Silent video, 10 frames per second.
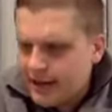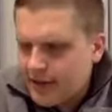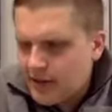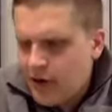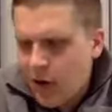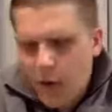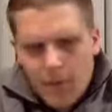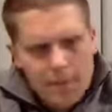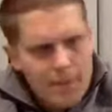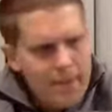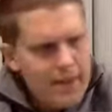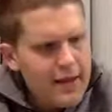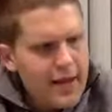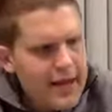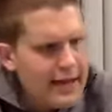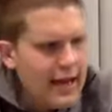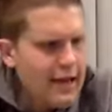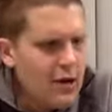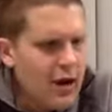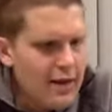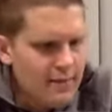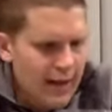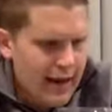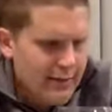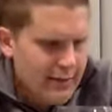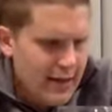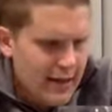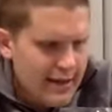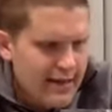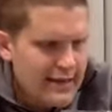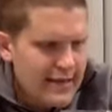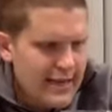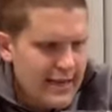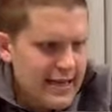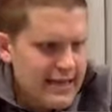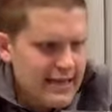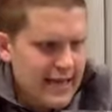So, and Bob, this is